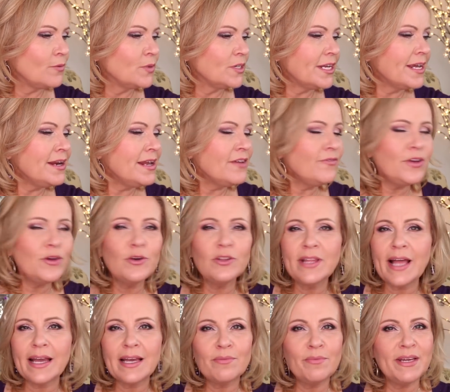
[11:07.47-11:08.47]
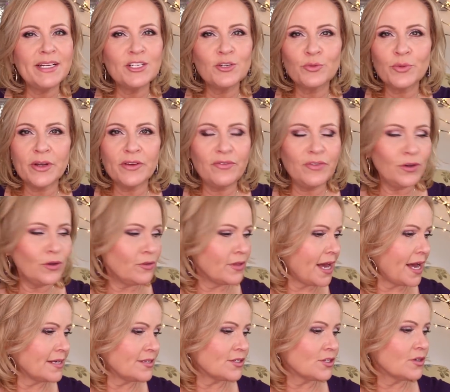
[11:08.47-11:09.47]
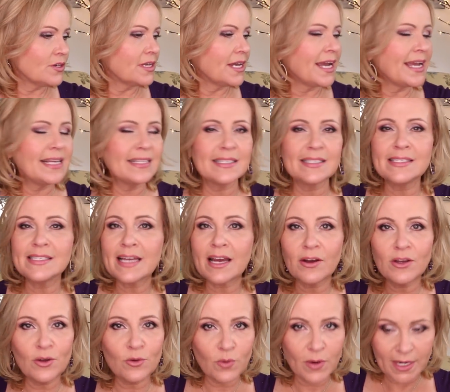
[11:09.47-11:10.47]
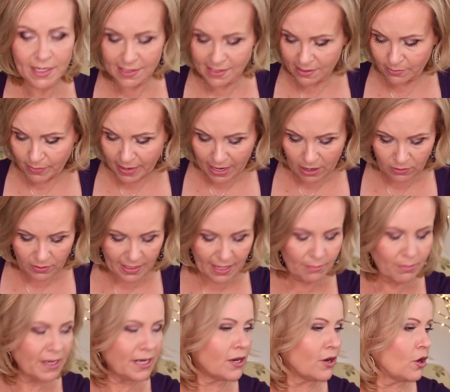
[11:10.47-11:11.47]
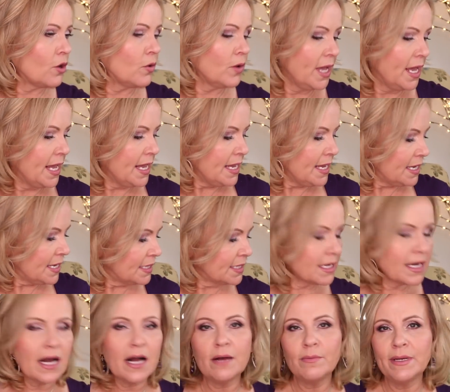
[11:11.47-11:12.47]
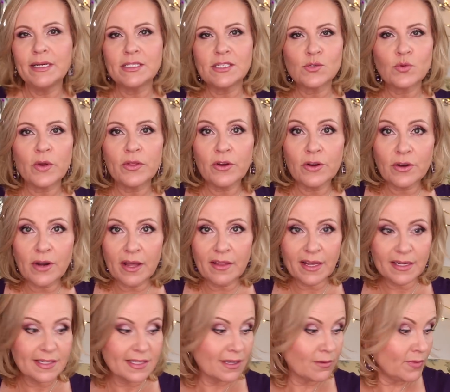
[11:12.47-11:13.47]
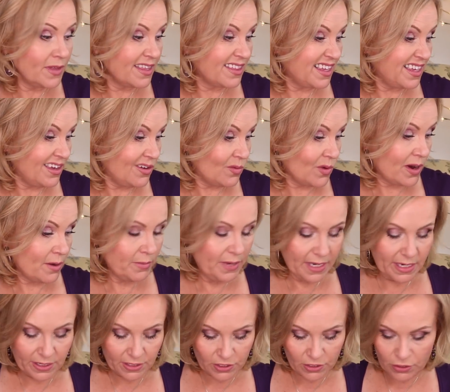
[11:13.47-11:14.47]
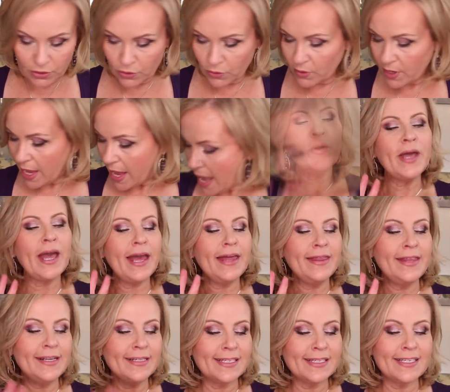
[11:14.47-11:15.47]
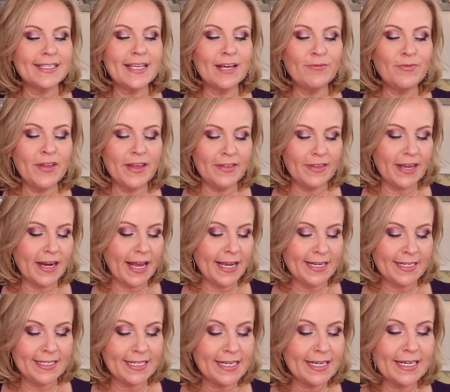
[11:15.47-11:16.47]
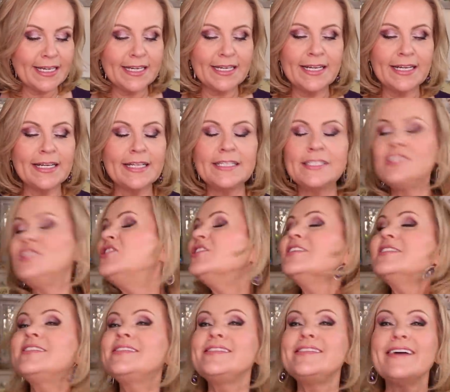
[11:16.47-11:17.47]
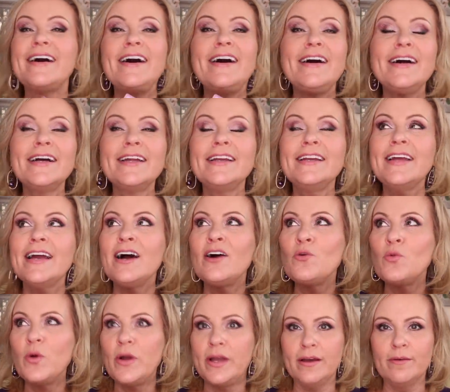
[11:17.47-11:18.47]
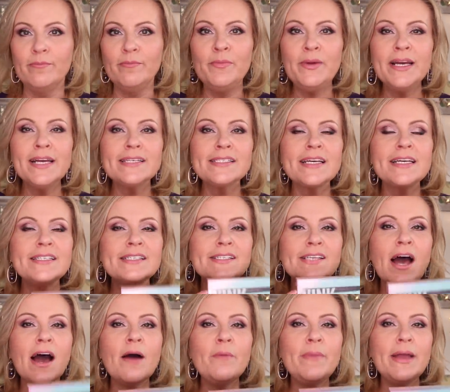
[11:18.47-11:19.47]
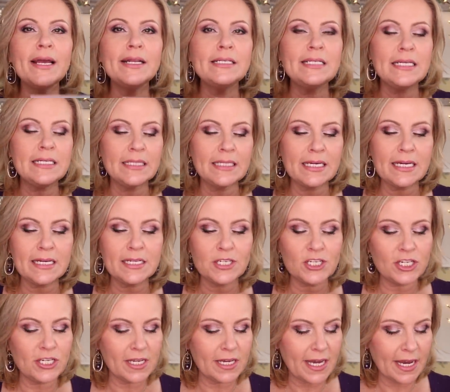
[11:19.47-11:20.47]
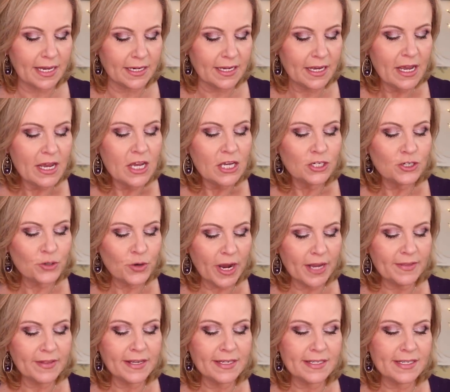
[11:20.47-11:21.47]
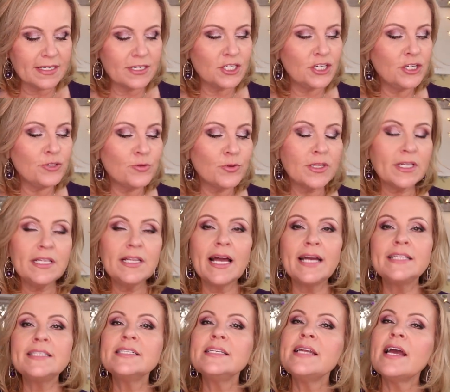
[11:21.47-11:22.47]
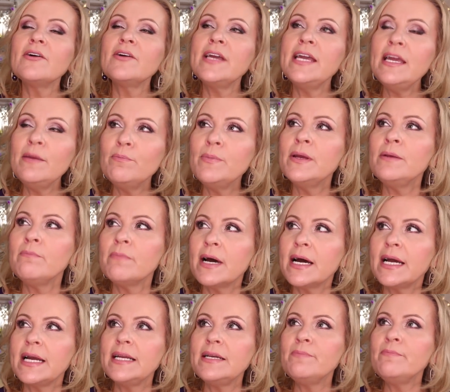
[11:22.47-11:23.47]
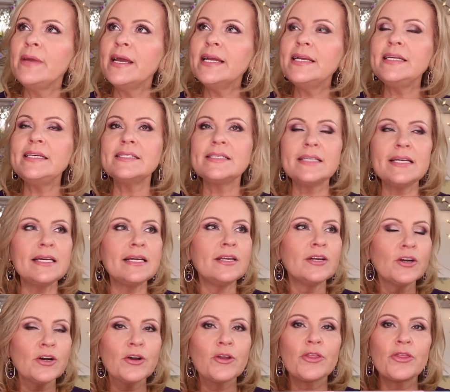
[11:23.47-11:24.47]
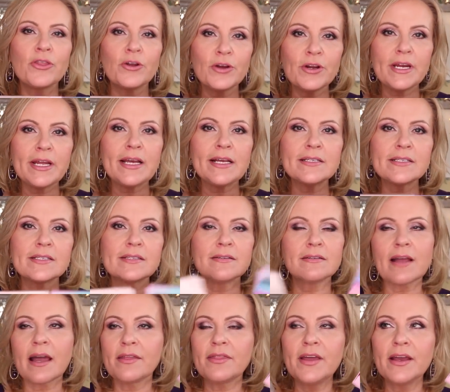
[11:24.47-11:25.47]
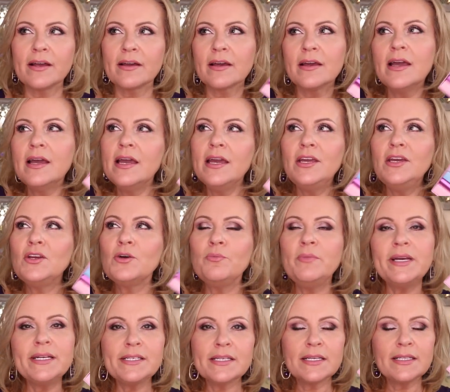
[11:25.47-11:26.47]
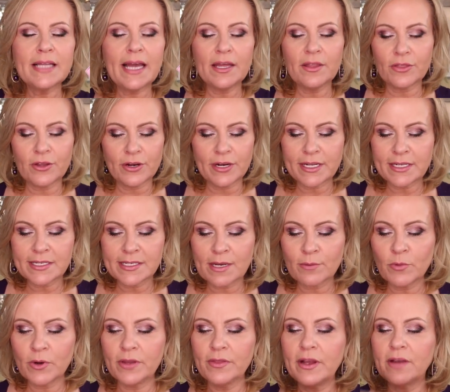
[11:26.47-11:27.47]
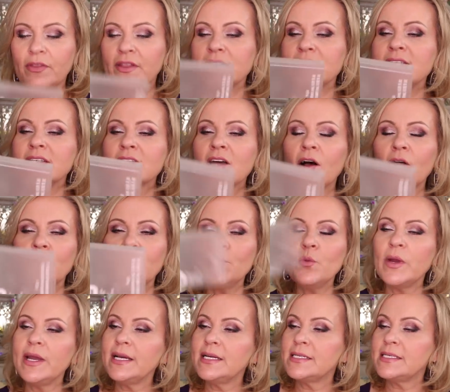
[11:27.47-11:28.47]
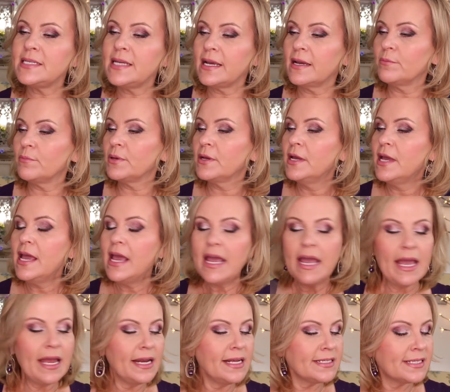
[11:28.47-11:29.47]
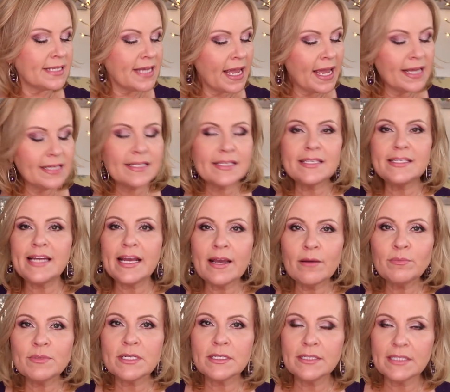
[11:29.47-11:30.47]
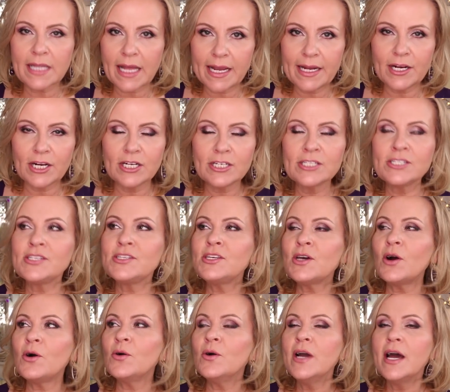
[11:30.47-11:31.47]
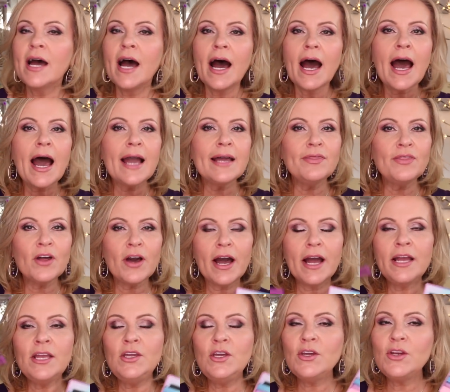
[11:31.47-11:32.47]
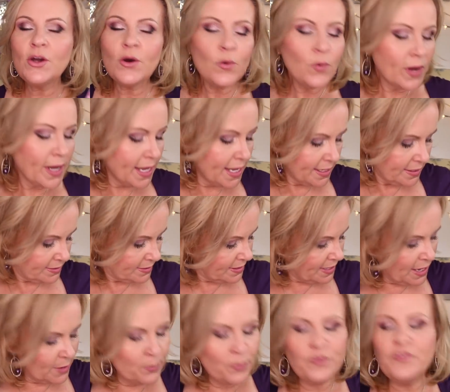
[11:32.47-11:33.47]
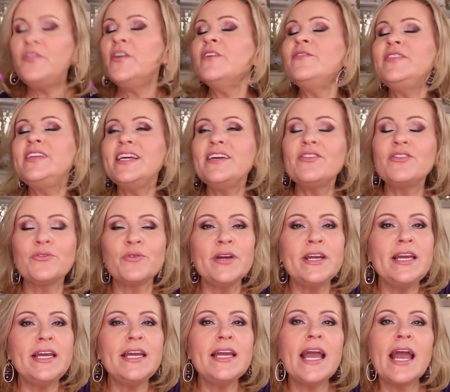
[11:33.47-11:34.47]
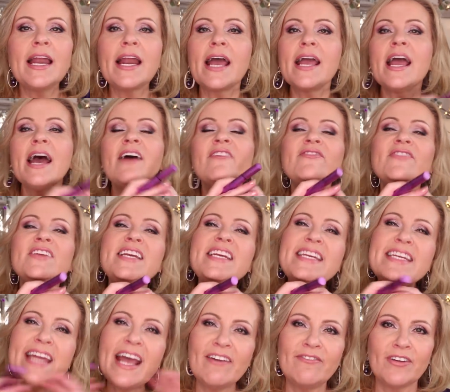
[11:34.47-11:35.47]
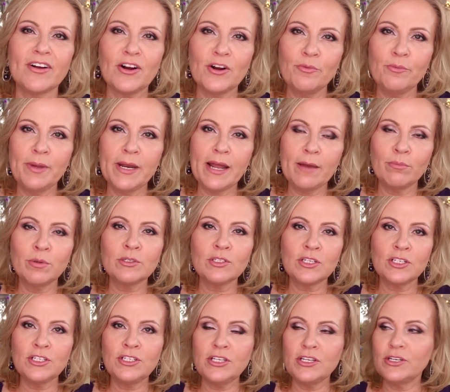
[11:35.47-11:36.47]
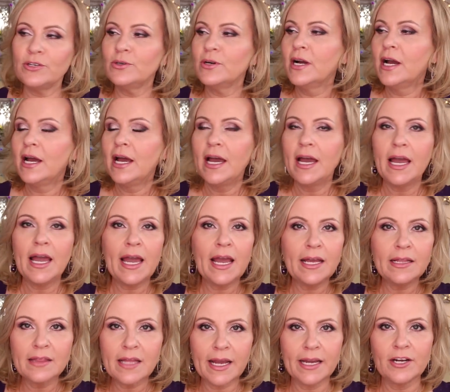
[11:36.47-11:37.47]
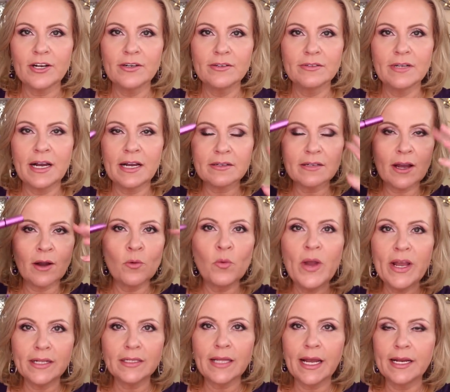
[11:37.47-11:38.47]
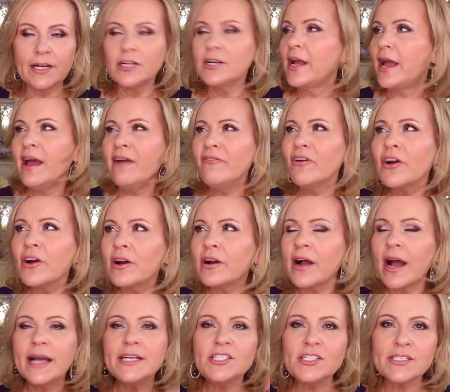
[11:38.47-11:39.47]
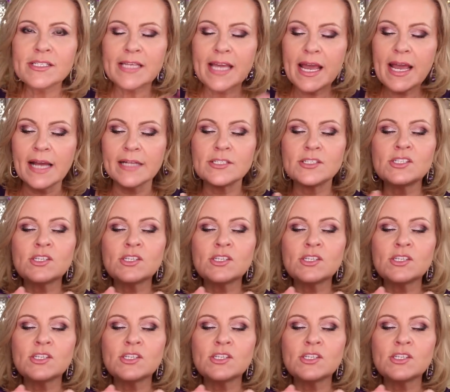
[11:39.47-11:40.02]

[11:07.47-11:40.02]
Would any of you like me to review that so that I can tell you what it's about? Let me know in the comments whether or not that's something that you want me to do. Okay, this is something that I did just on a whim because I saw Mandy Lee. She had tried this and she really liked it. Now keep in mind, Mandy's in her 30s, I think, you know, mid to late 30s, somewhere in there. This is called the Wink Stamp, and it's a stamped liner. So I thought, you know what, I'm 53 and I have never been able to do a liner, a wing liner, ever. I just can't.